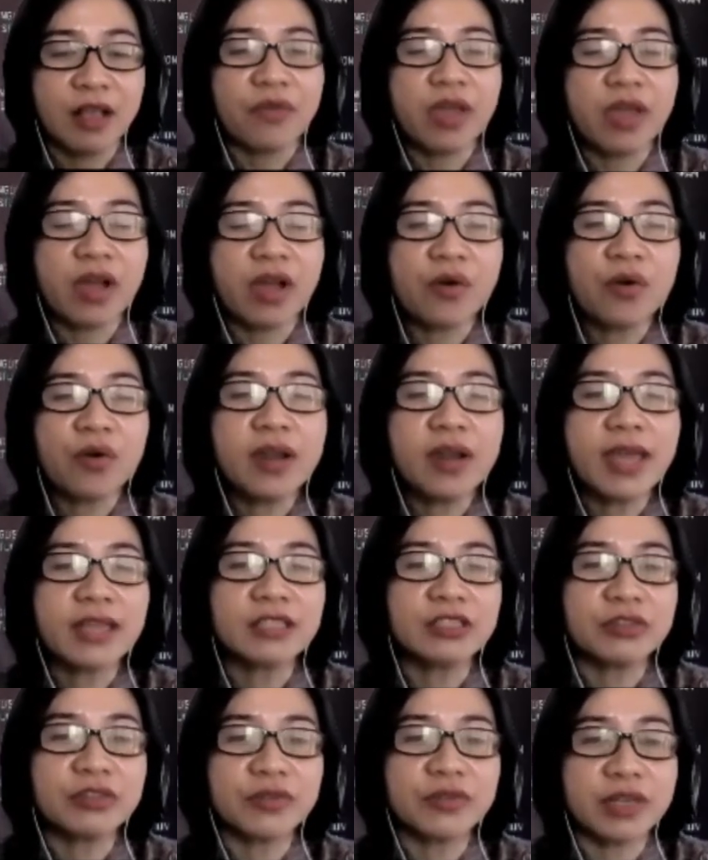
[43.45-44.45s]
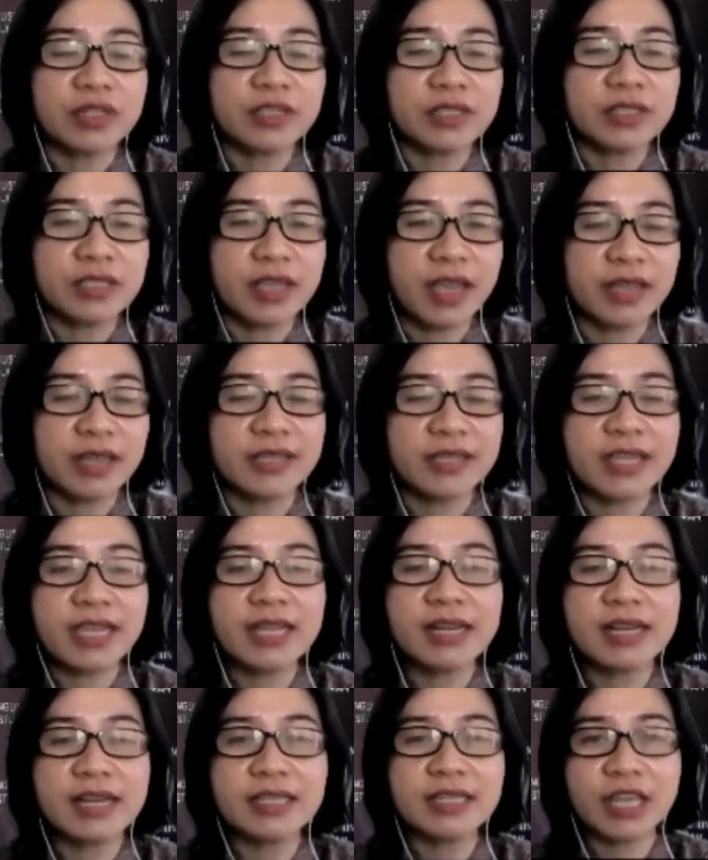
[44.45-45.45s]
We are all lecturers at the
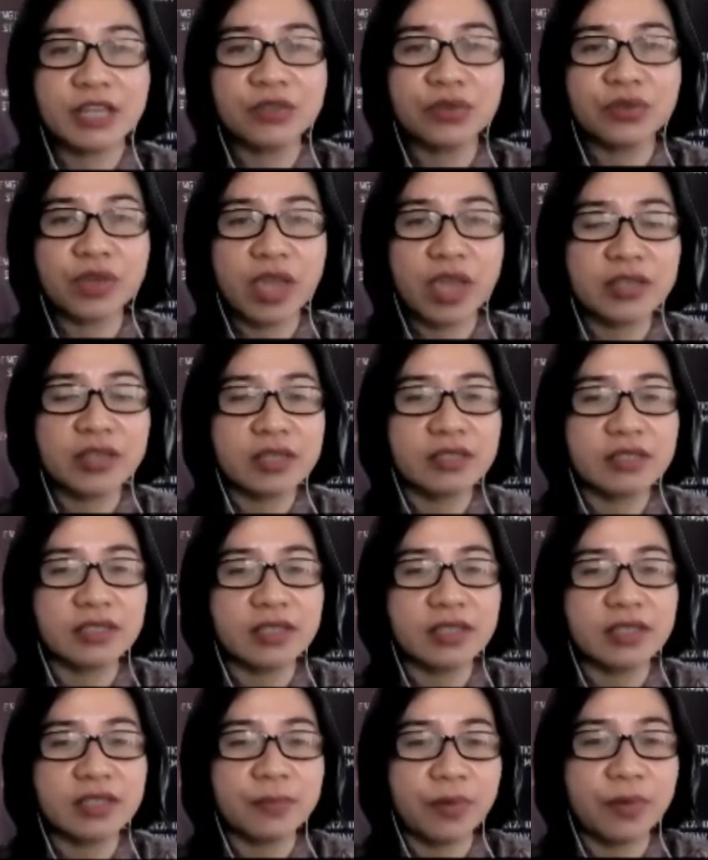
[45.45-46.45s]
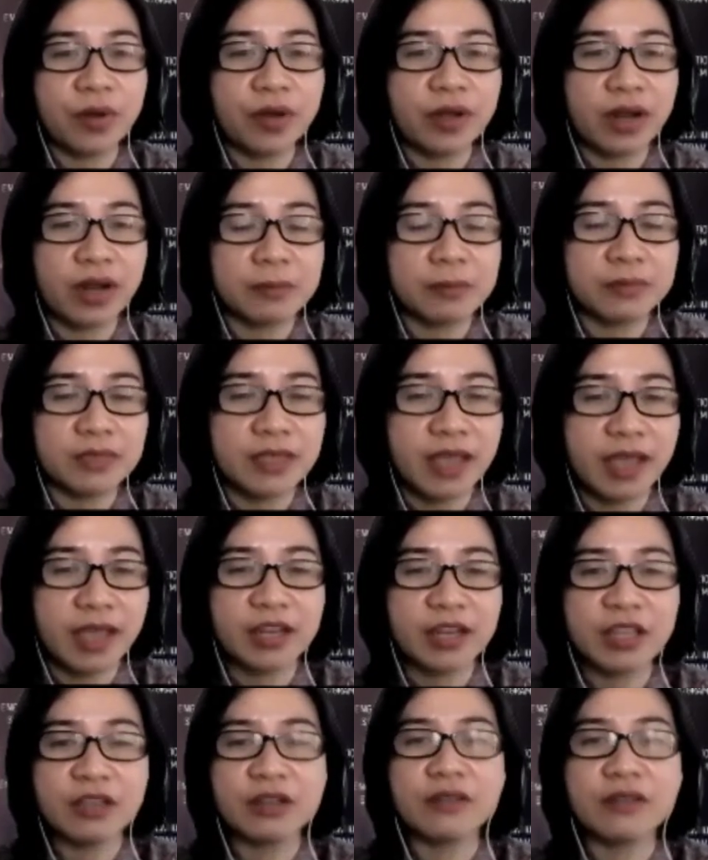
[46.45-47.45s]
English Education Study Programs
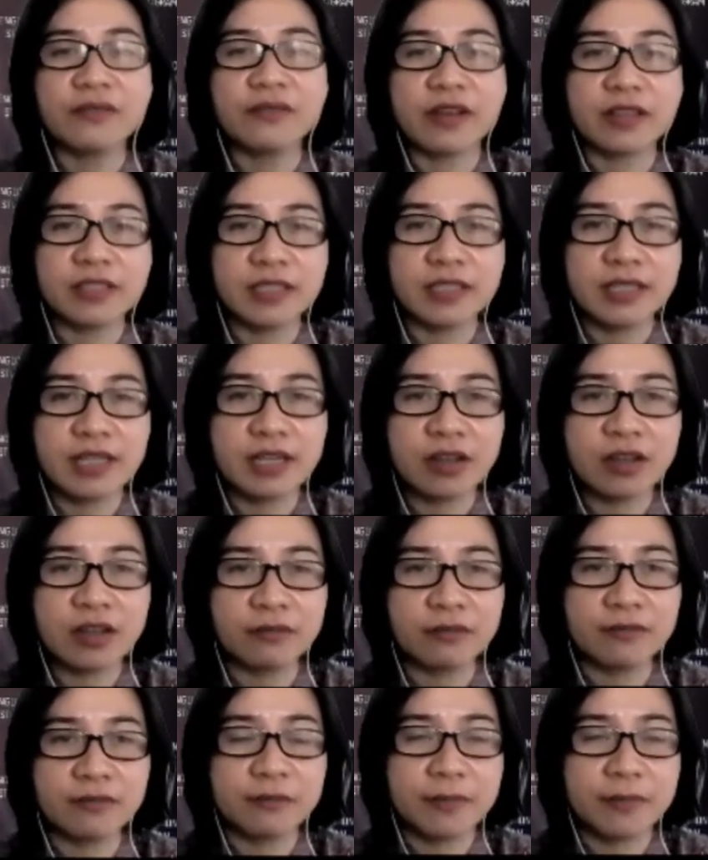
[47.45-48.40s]
at the University of